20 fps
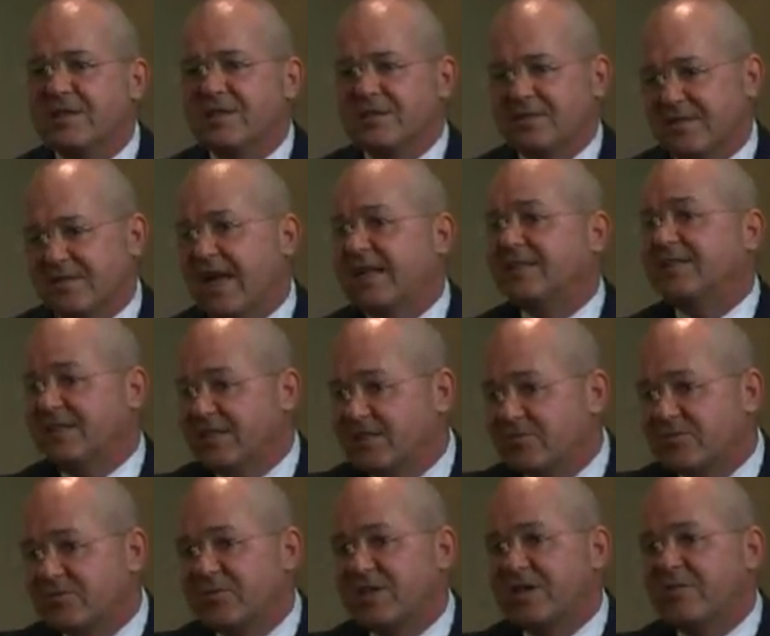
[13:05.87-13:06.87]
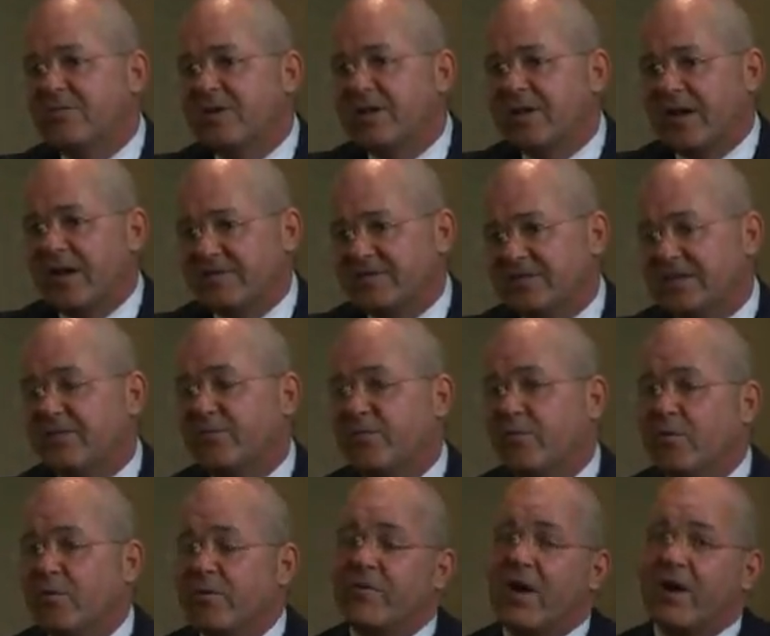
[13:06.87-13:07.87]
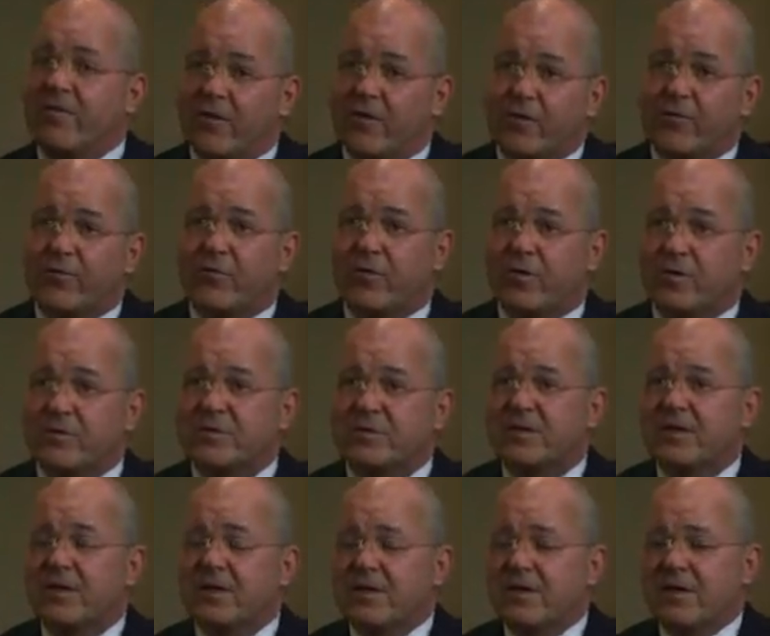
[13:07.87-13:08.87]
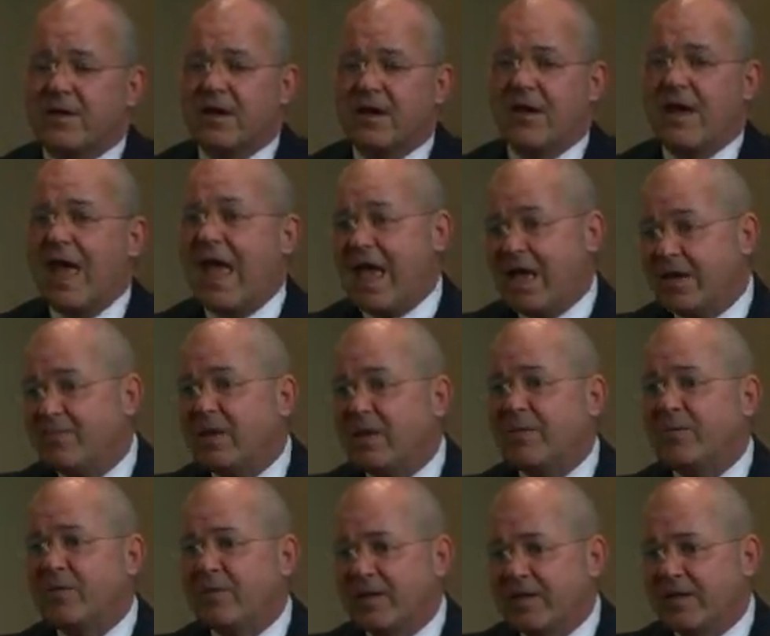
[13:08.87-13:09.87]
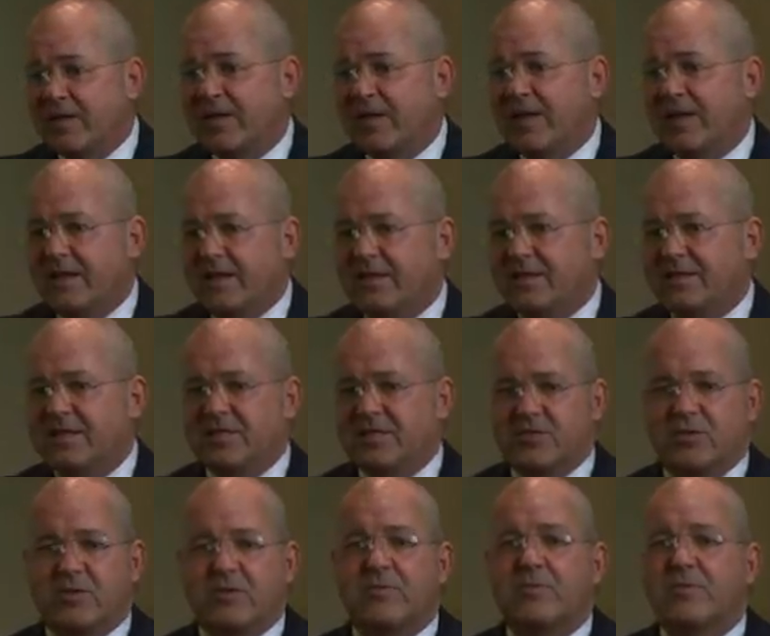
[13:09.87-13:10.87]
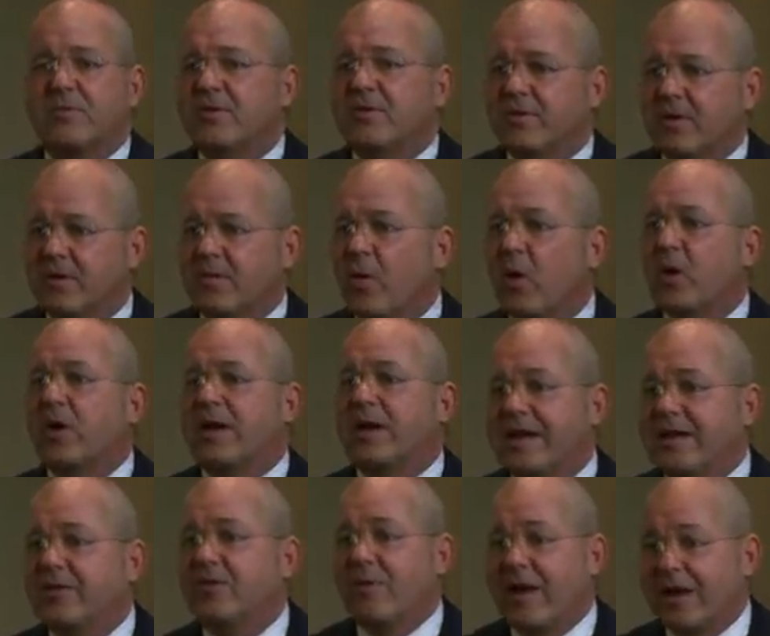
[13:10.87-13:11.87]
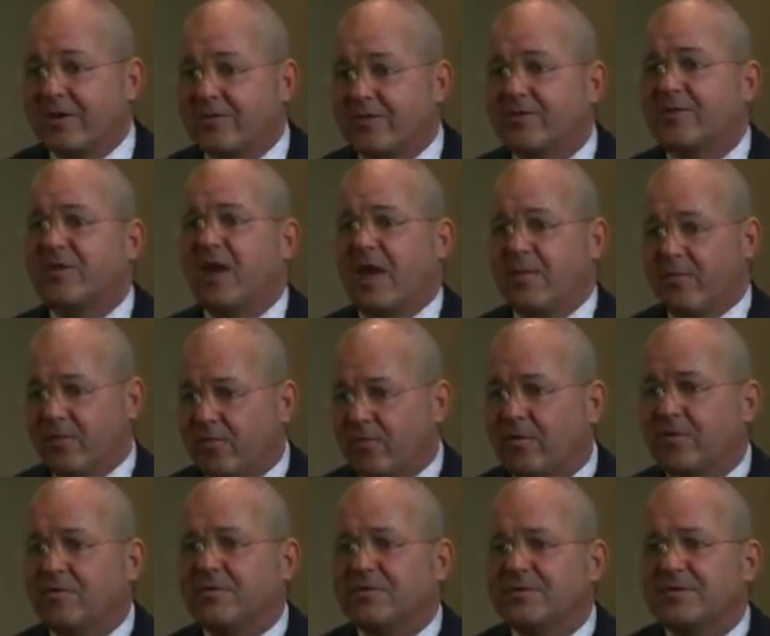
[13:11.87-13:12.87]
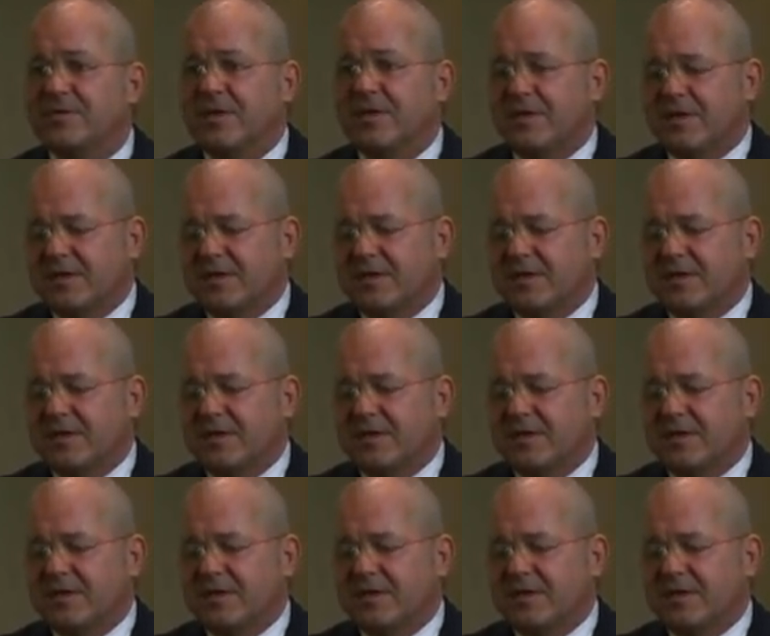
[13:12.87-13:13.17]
So that's an interesting one. And I've seen 4 or 5 other firms add people in like a digital marketing director type roles.